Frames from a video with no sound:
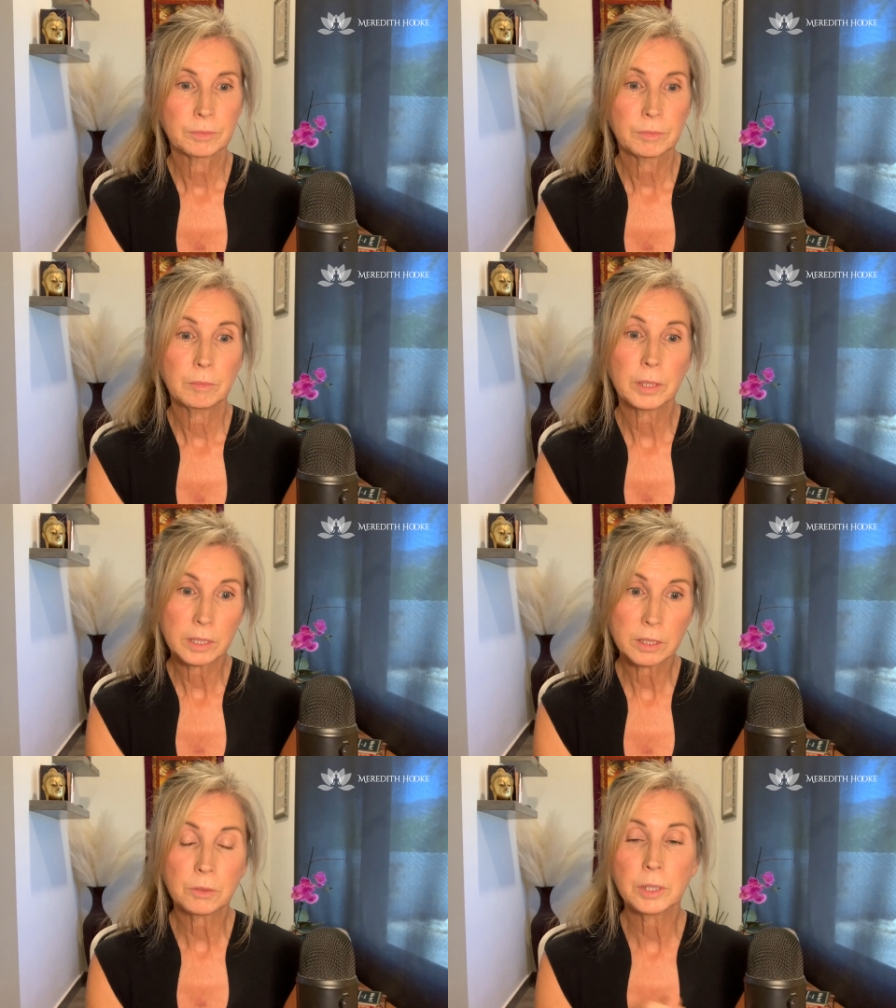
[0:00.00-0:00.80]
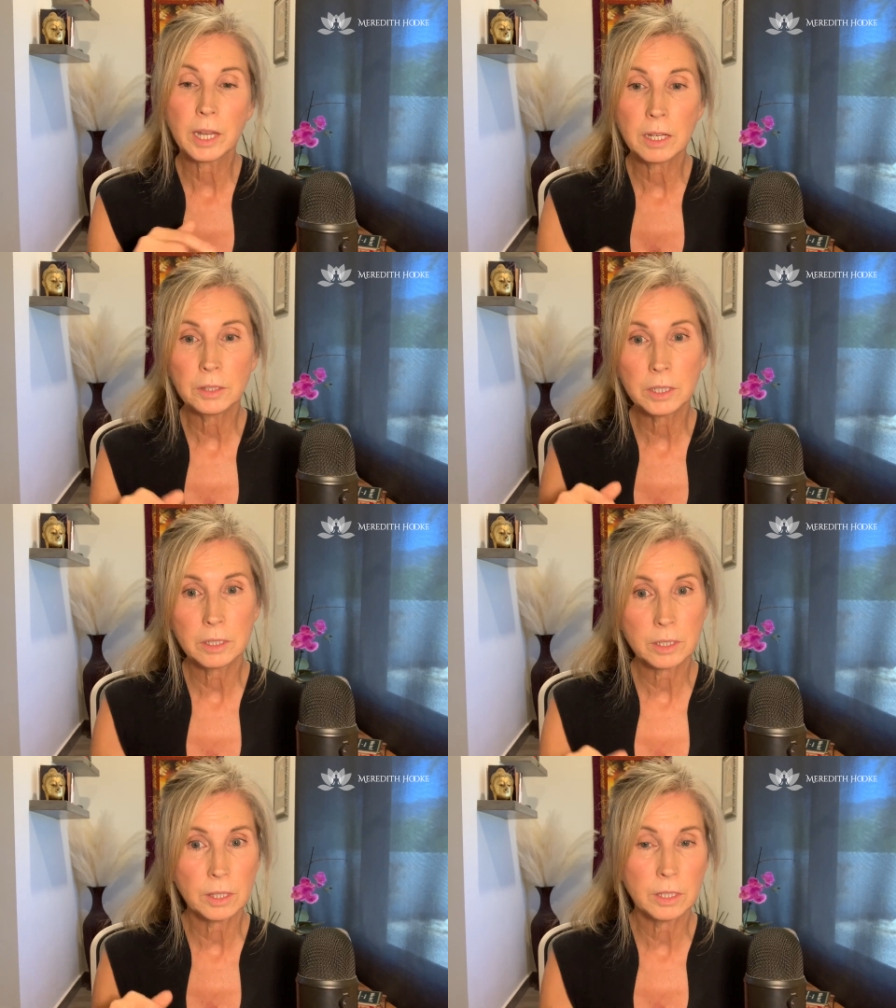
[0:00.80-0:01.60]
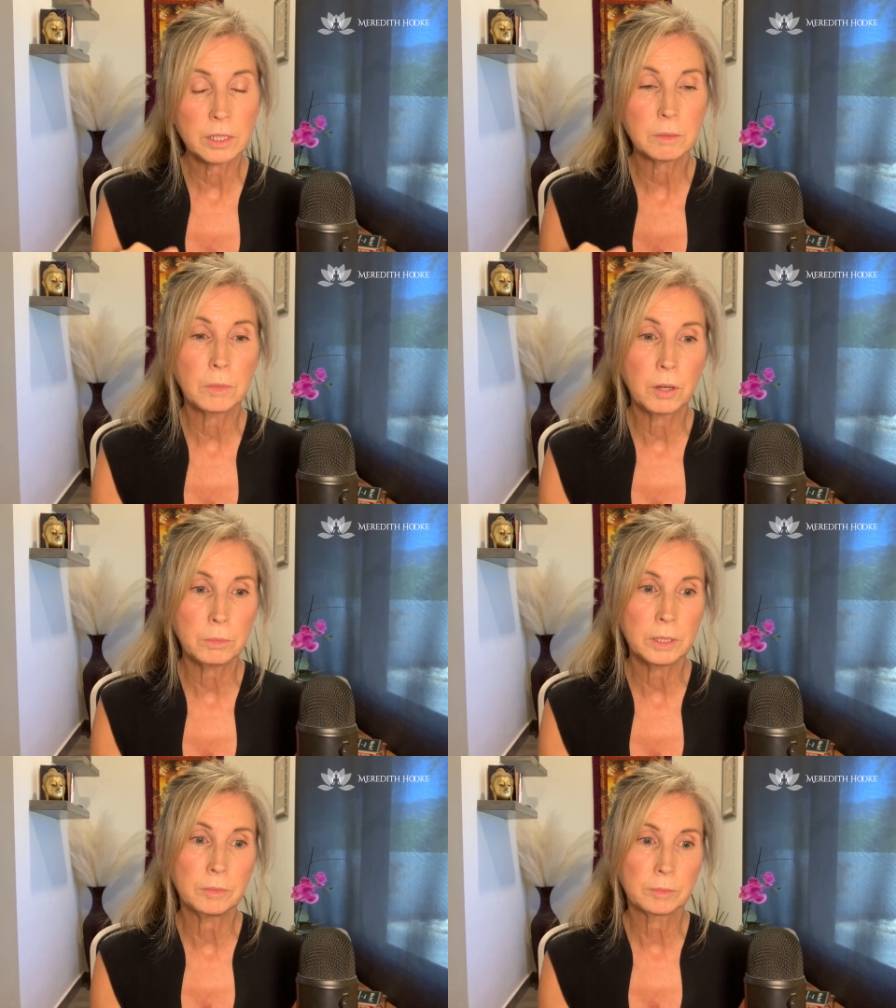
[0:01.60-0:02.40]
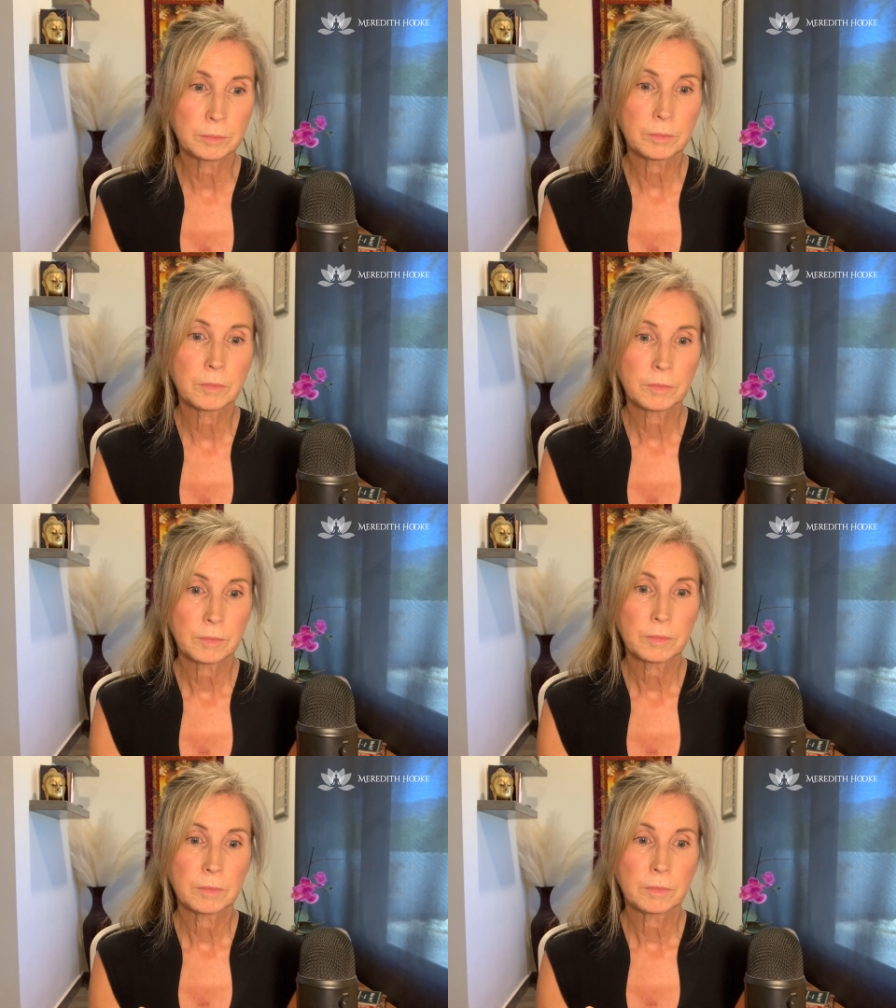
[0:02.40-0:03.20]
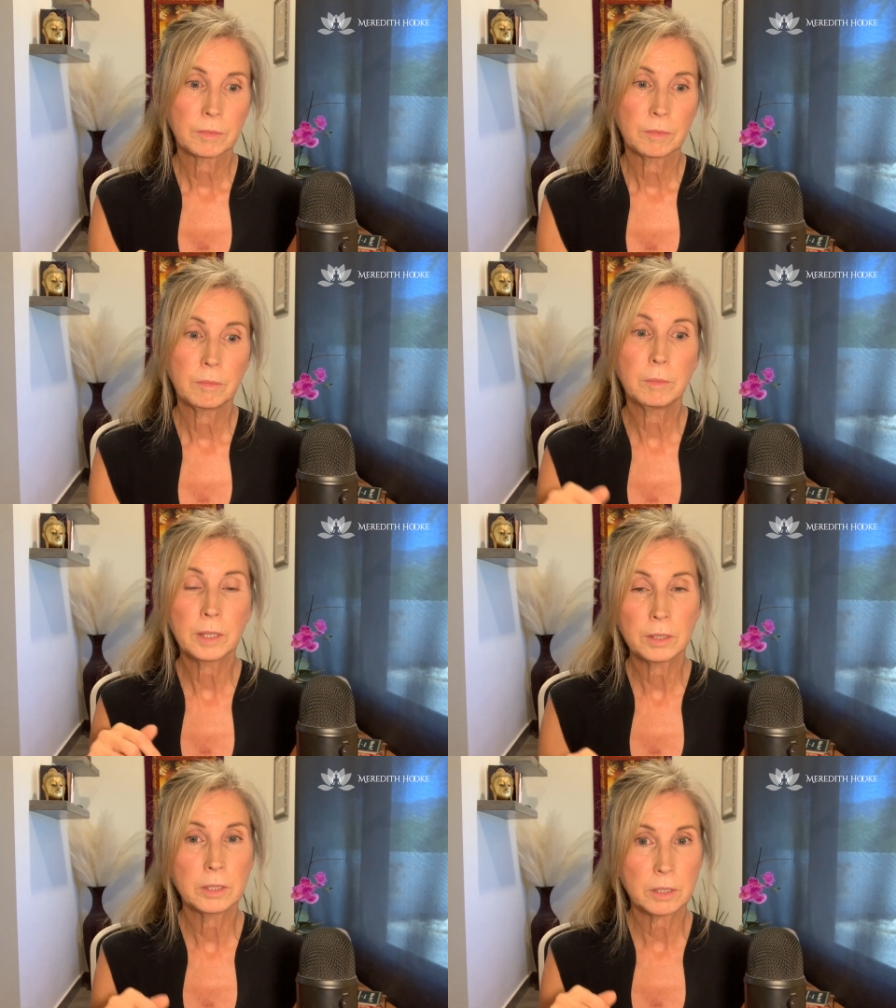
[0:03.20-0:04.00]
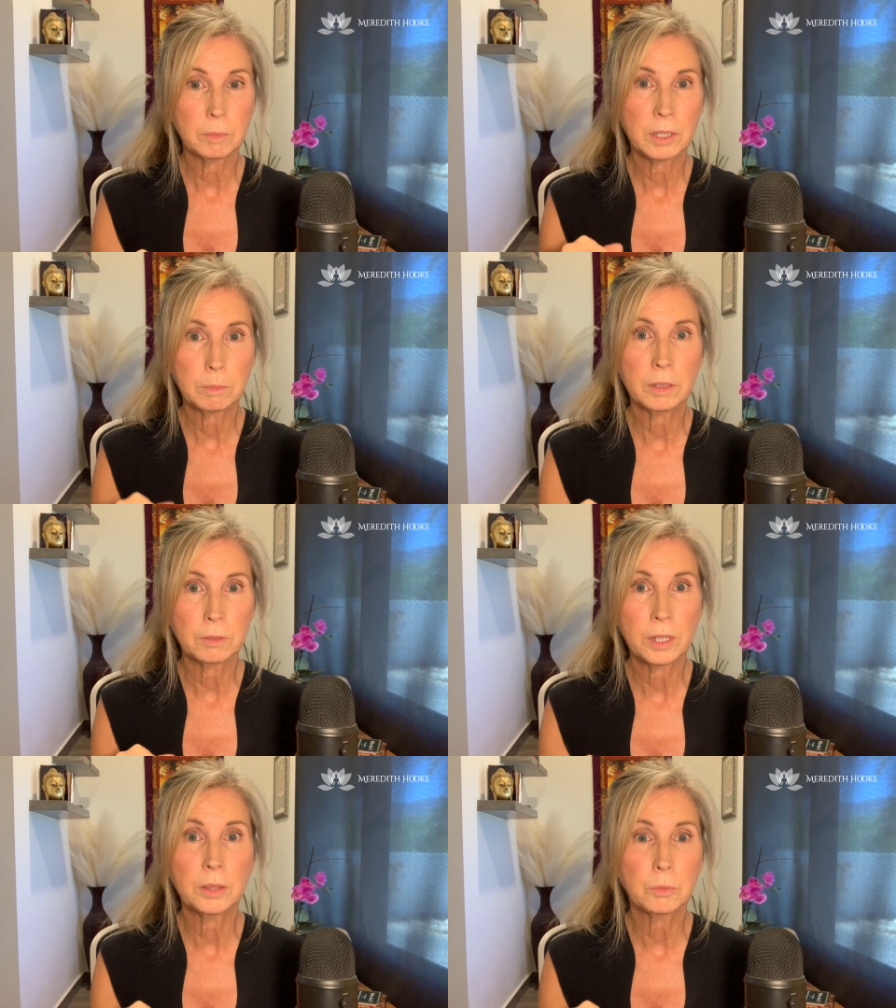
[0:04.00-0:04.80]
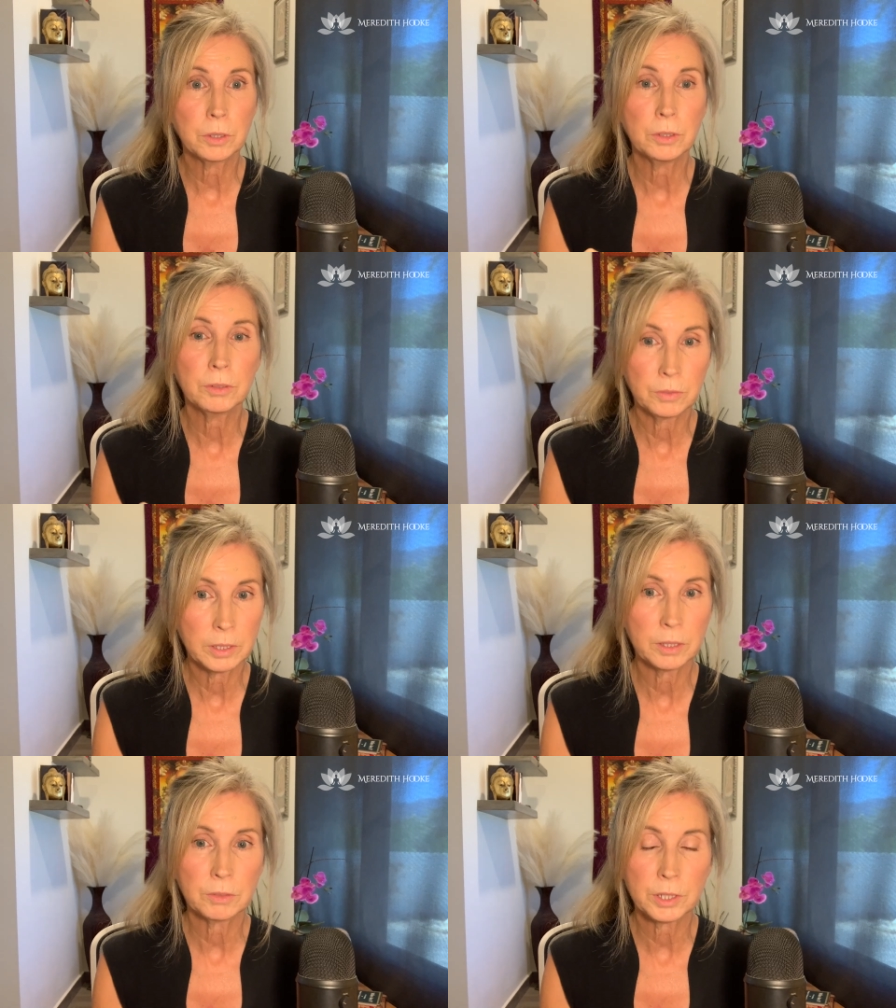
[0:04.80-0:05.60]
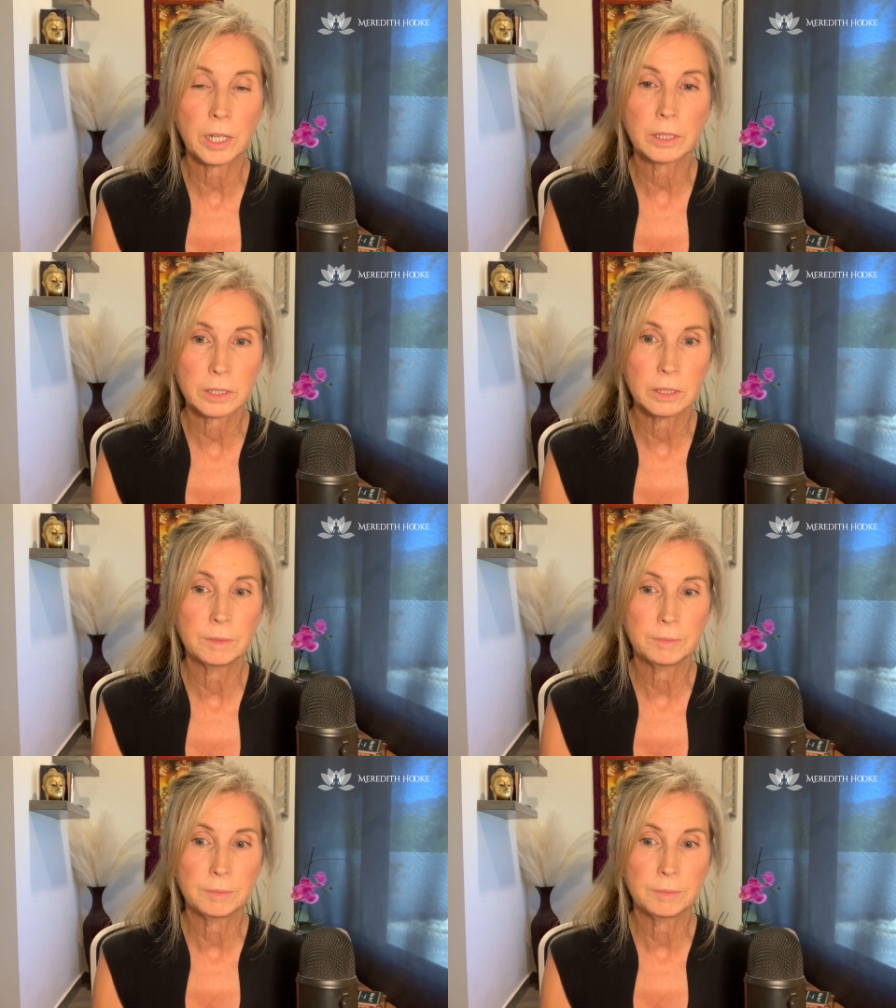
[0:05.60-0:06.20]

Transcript: Because the reality is, in this moment, millions of people around the world are feeling rejected.